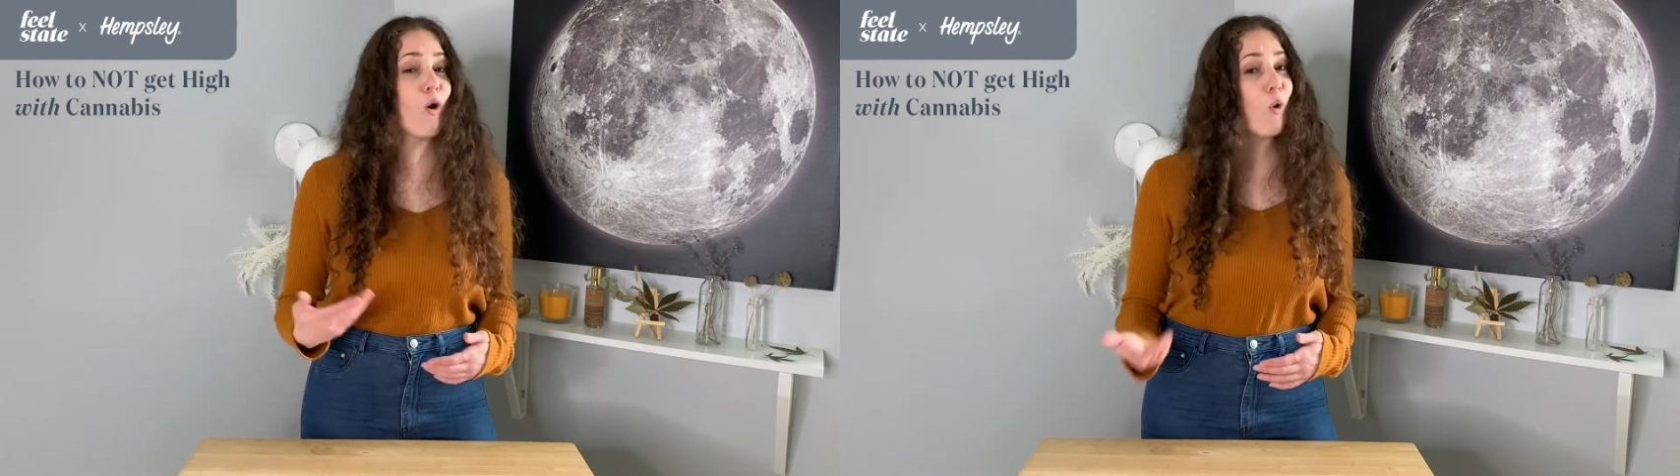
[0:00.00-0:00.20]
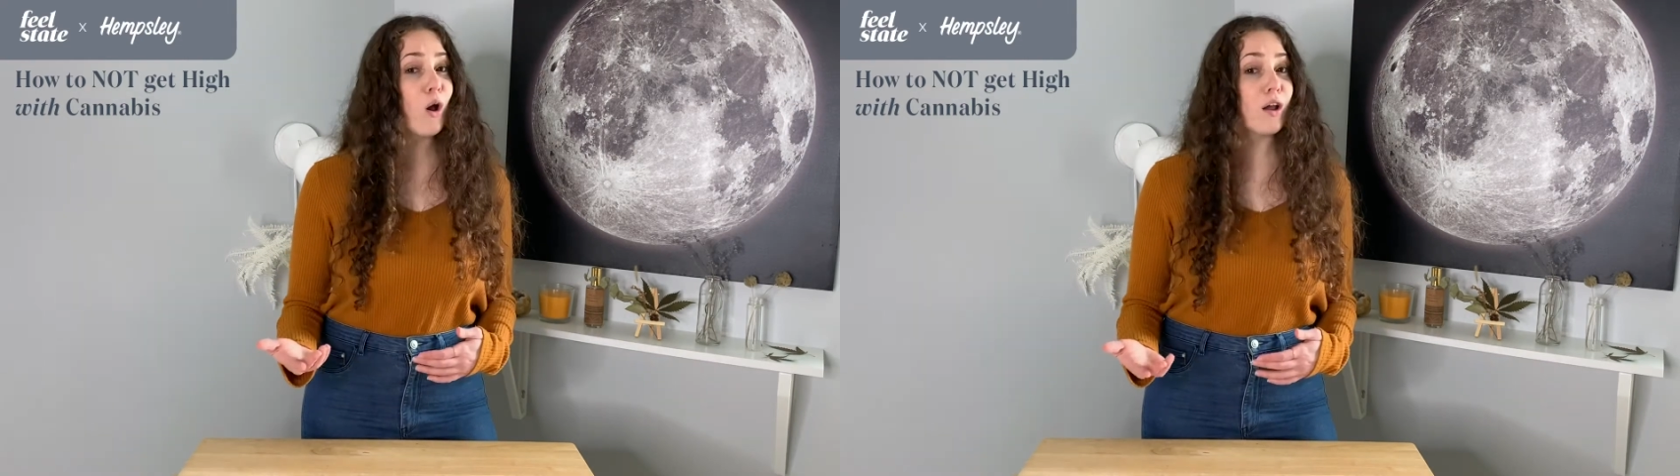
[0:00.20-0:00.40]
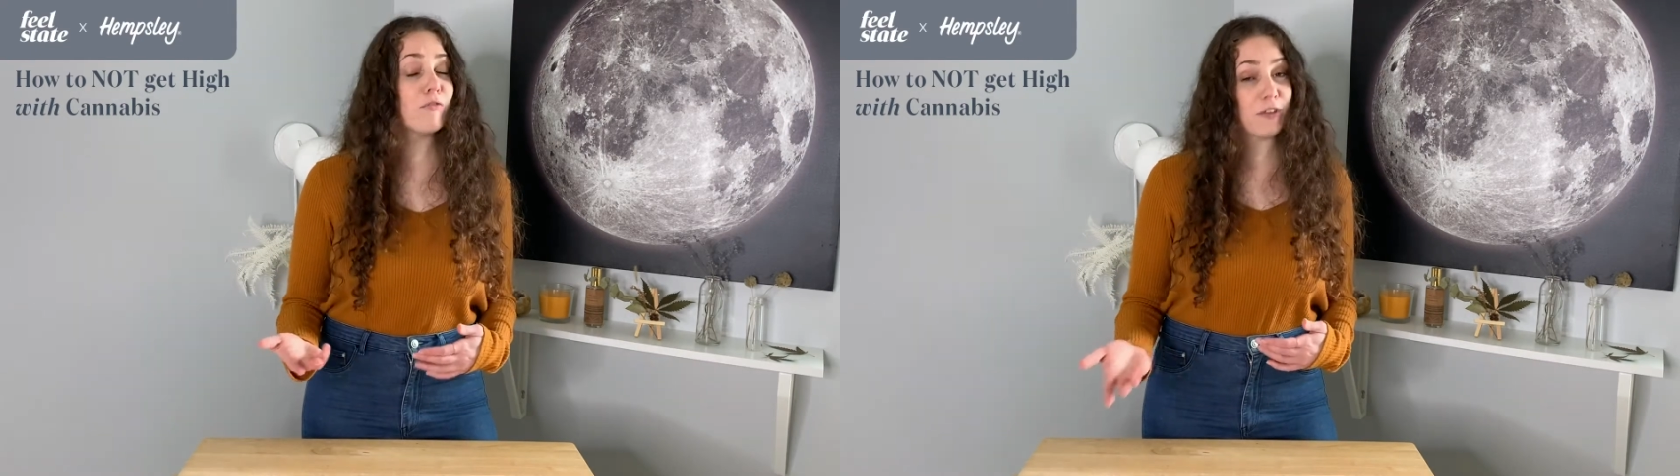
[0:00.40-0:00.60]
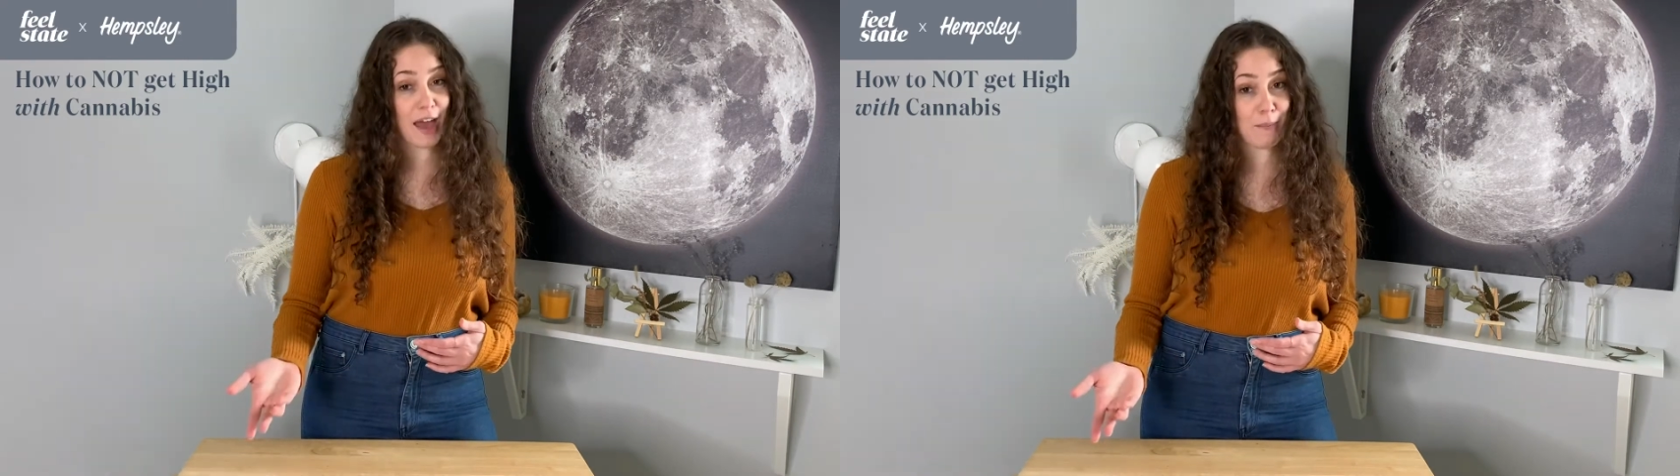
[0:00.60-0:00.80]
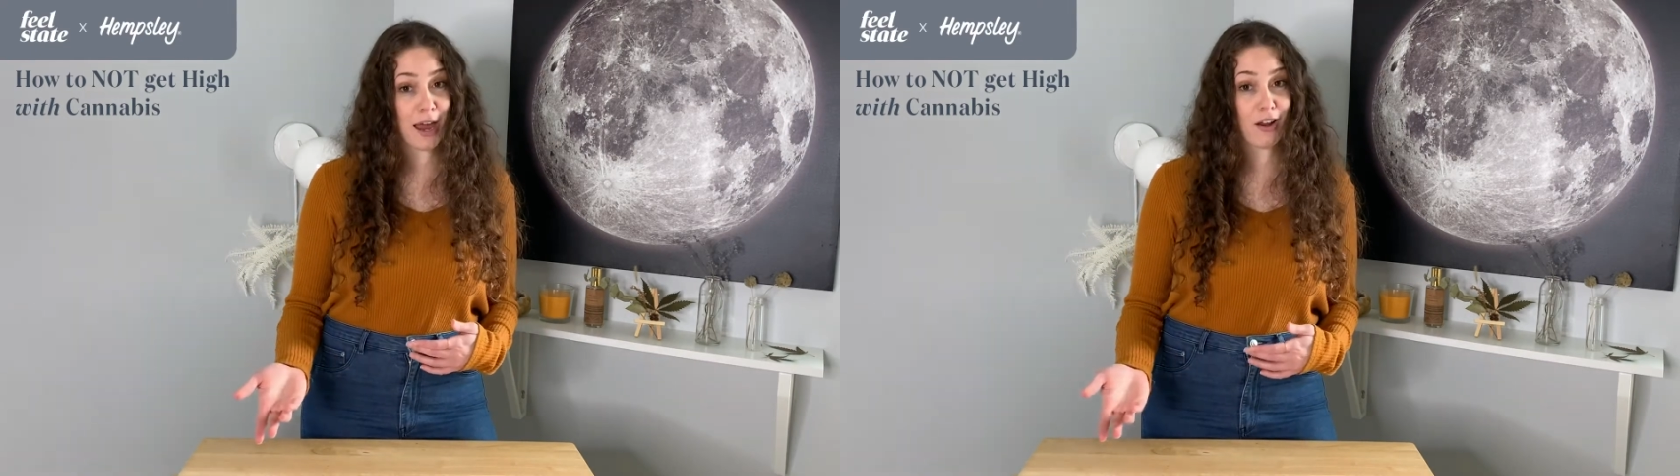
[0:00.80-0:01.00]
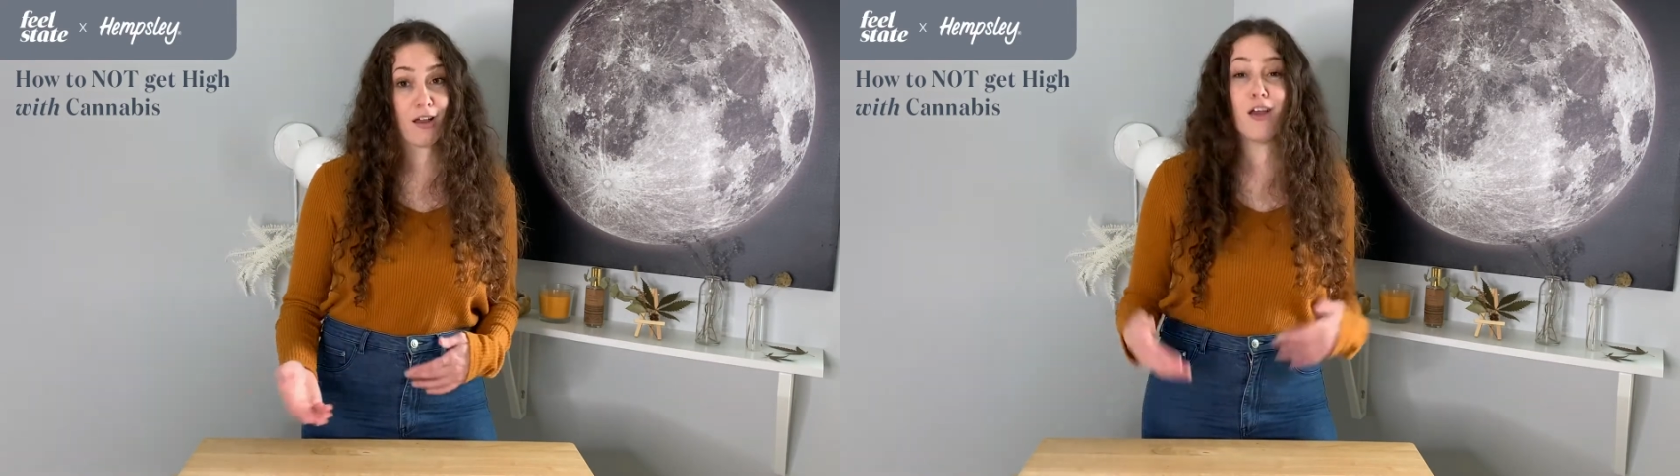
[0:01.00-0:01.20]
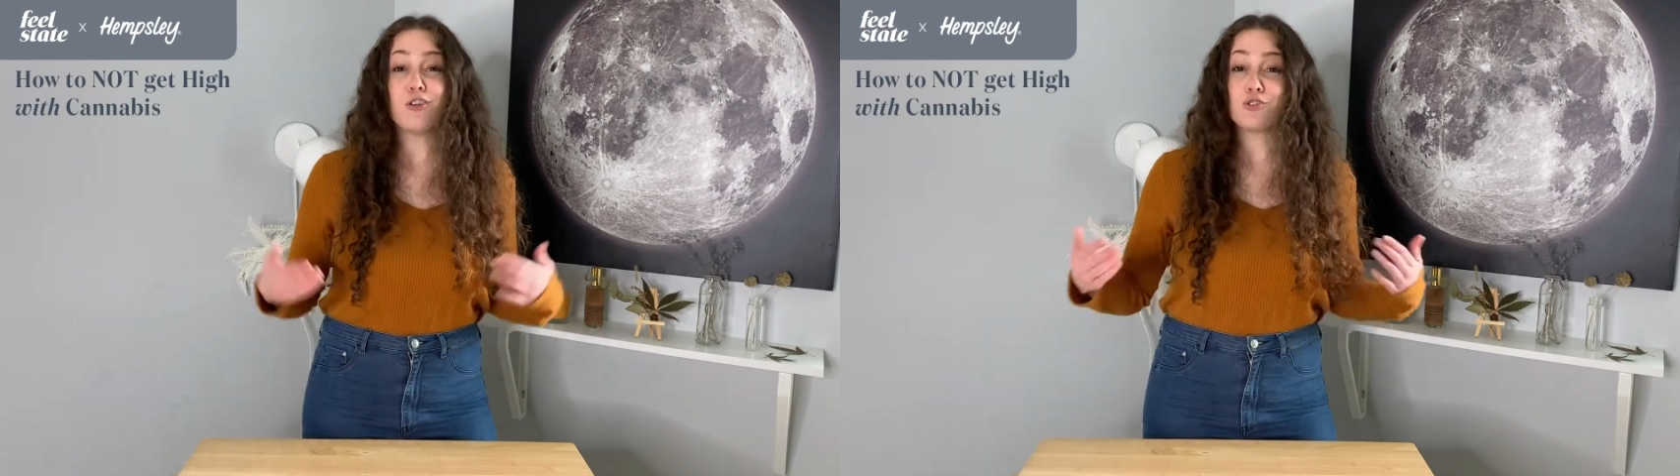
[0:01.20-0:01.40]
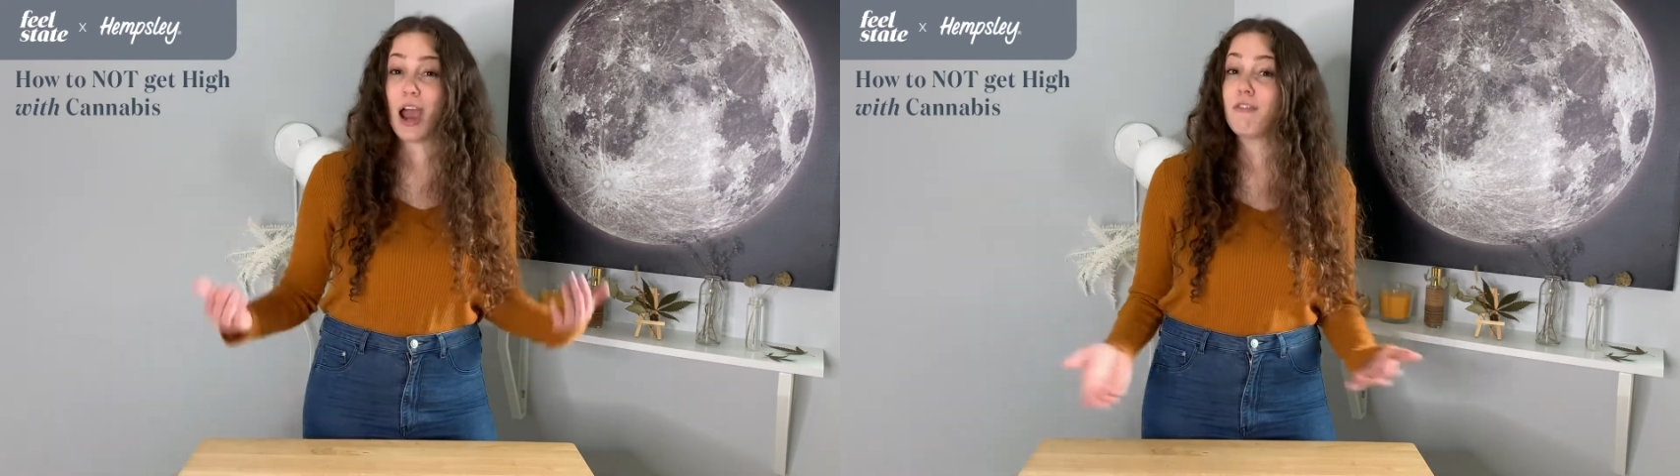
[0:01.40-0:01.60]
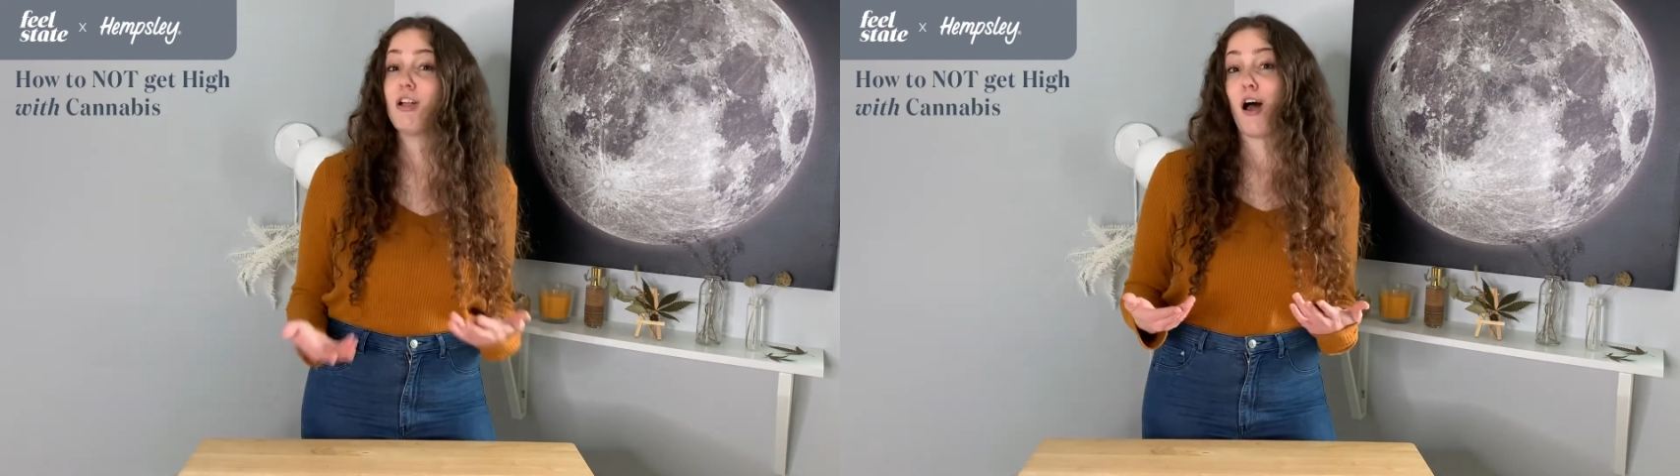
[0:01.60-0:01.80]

or for that matter, travel